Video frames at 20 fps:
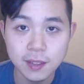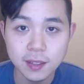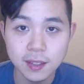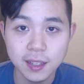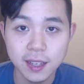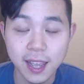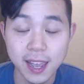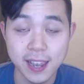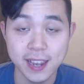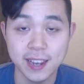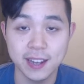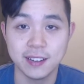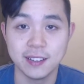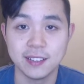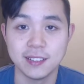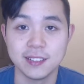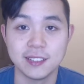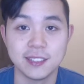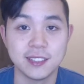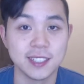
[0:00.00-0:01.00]

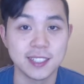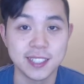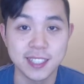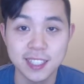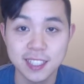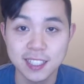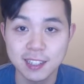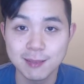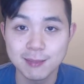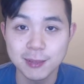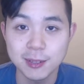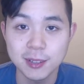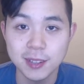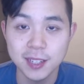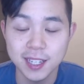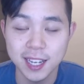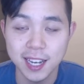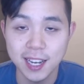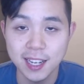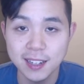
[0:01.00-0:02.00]
And to see a number
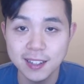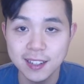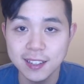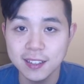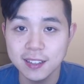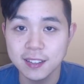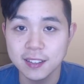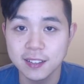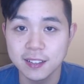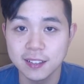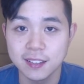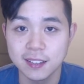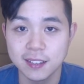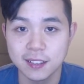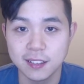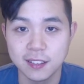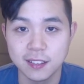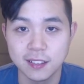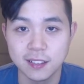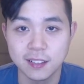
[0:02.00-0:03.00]
like 80,
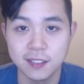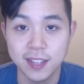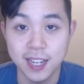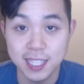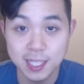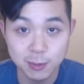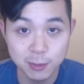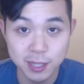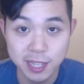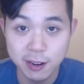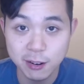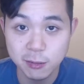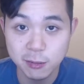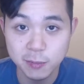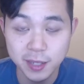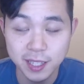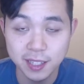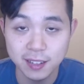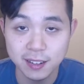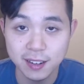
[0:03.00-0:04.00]
that's what that would
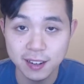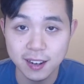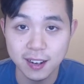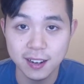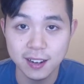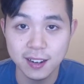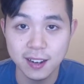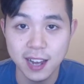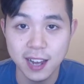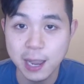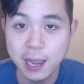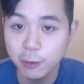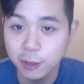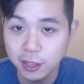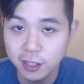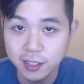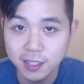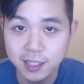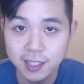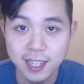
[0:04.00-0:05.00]
mean. I
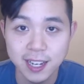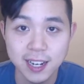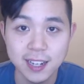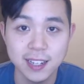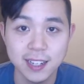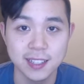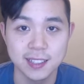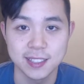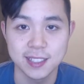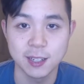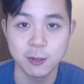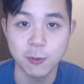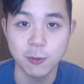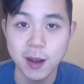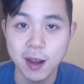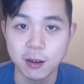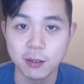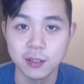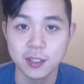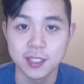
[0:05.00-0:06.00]
would look at that and say,
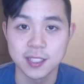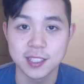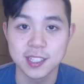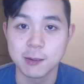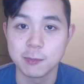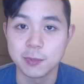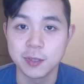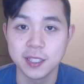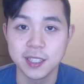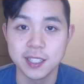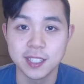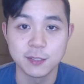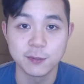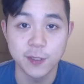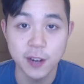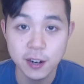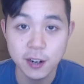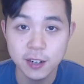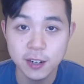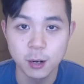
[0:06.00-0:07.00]
wow, this company is
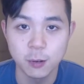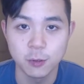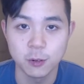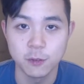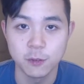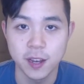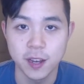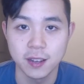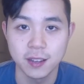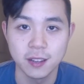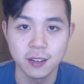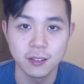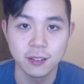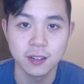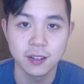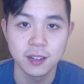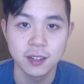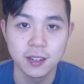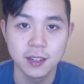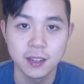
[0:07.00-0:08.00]
very
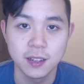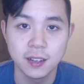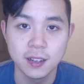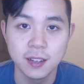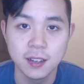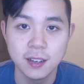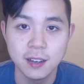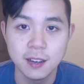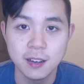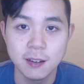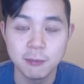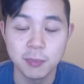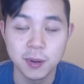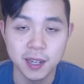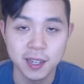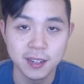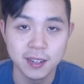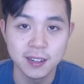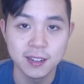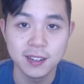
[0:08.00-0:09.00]
overvalued.
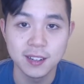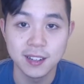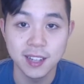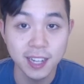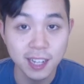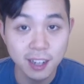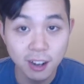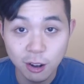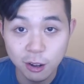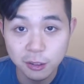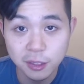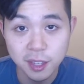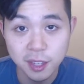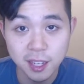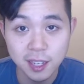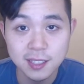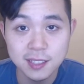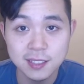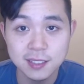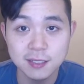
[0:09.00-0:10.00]
But like all
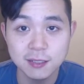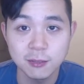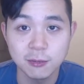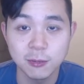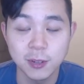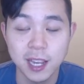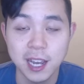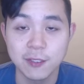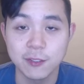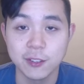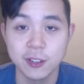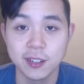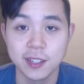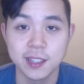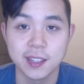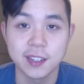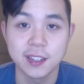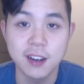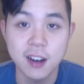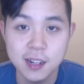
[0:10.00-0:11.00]
things, we have to look
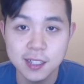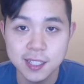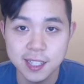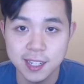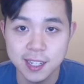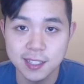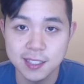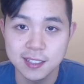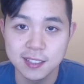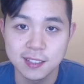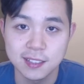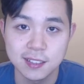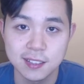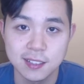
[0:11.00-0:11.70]
at the context.